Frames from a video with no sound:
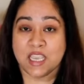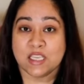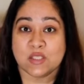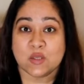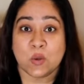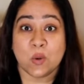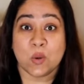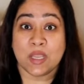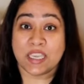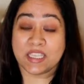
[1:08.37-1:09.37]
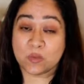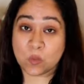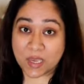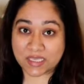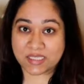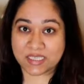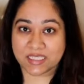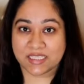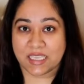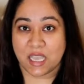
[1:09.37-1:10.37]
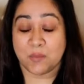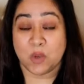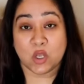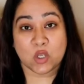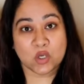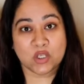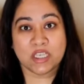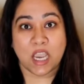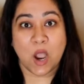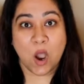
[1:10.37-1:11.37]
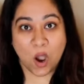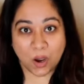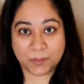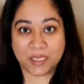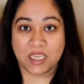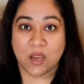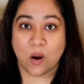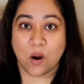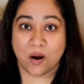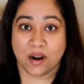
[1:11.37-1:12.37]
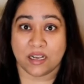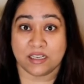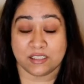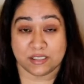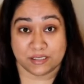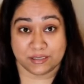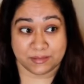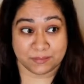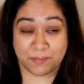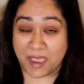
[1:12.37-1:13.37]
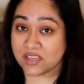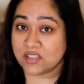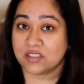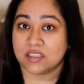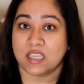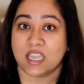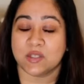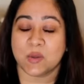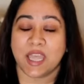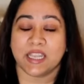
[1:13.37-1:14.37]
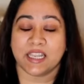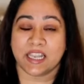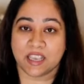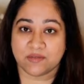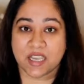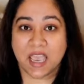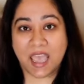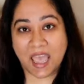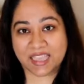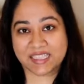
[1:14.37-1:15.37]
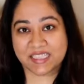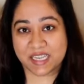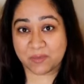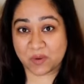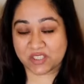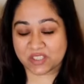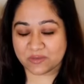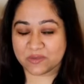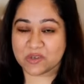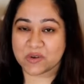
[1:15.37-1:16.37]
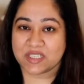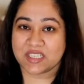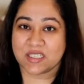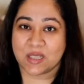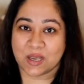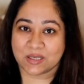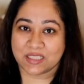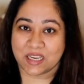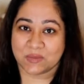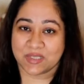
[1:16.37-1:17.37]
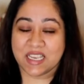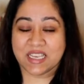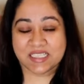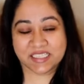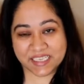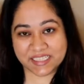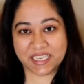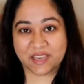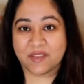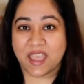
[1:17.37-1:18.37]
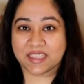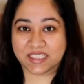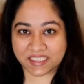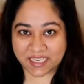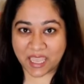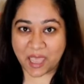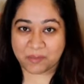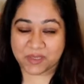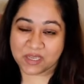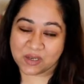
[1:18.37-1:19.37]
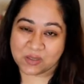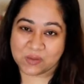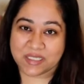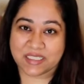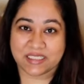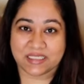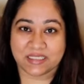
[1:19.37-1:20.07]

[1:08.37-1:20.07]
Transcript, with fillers: So invest in some good hobby or a passion that you had left and stay positive during this lockdown. Stay safe and stay happy always.